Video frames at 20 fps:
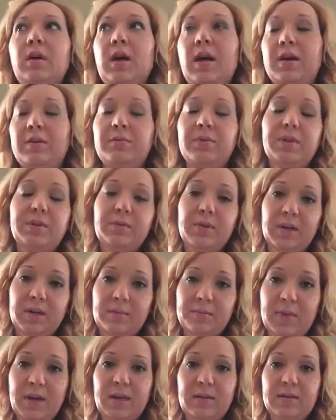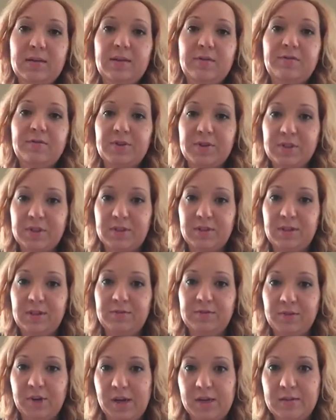really recommend Fertility
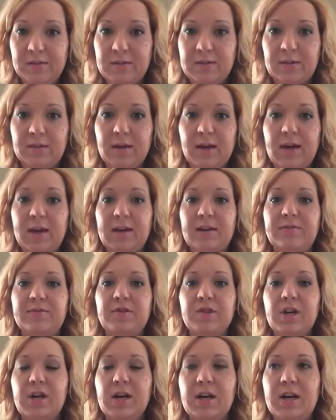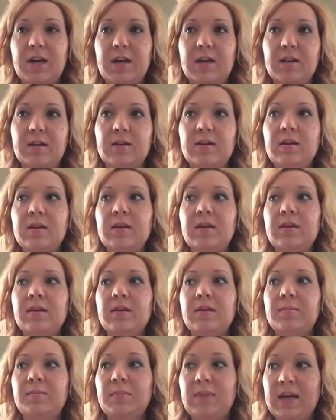Friend. I have tried
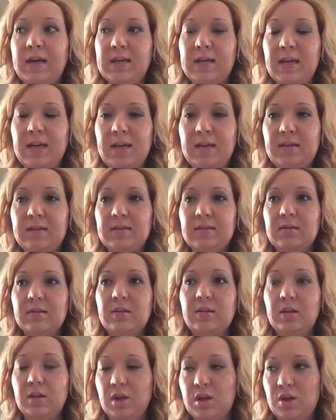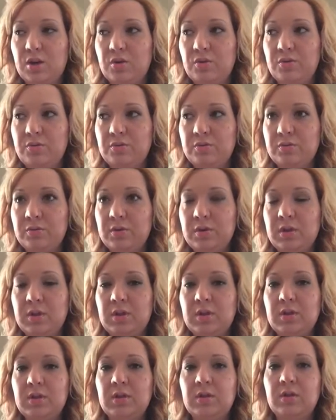My Days, Glow,
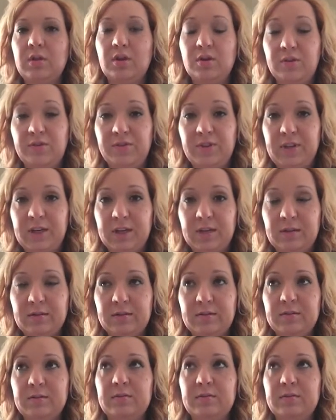Ovia